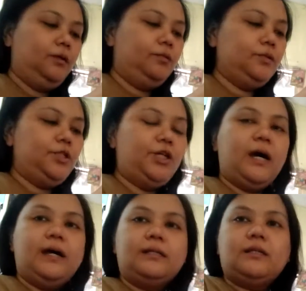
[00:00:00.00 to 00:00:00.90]
which
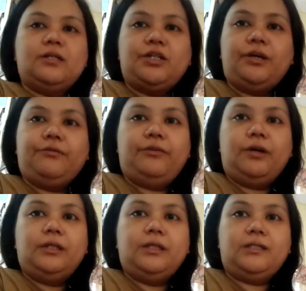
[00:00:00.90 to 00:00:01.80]
has a
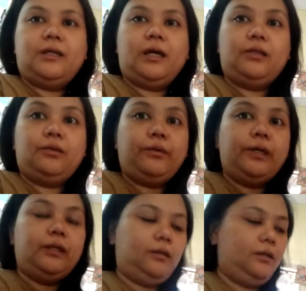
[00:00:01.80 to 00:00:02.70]
chevron design to
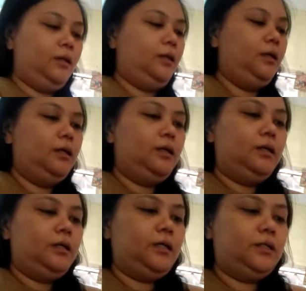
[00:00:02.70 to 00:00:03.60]
it.
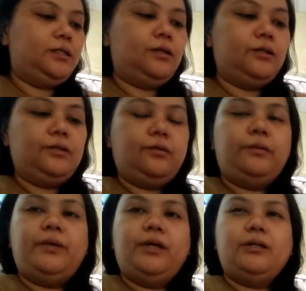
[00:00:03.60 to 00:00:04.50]
It's also a
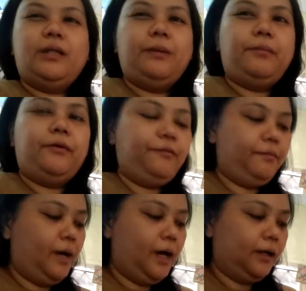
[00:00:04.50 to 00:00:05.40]
bigger type of
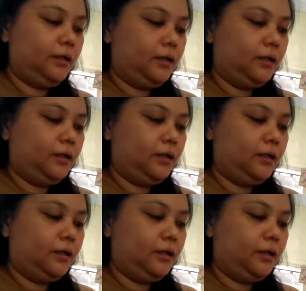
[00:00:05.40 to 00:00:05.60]
bag.